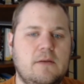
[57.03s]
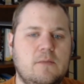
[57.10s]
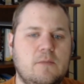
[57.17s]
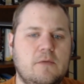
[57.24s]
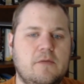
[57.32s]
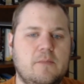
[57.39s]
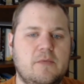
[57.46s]

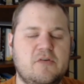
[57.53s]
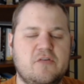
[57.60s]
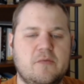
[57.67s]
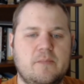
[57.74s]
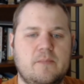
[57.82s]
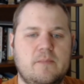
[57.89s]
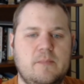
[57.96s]
with the
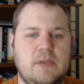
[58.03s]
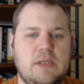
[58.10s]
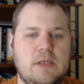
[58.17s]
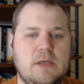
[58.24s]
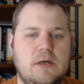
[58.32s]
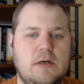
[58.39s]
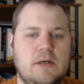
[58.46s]
bishop
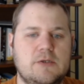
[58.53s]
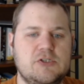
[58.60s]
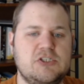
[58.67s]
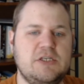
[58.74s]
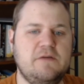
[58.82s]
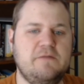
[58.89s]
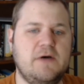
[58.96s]
being on
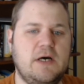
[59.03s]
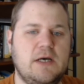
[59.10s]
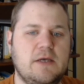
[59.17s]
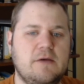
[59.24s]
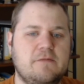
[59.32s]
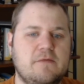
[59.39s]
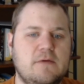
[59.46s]
g5,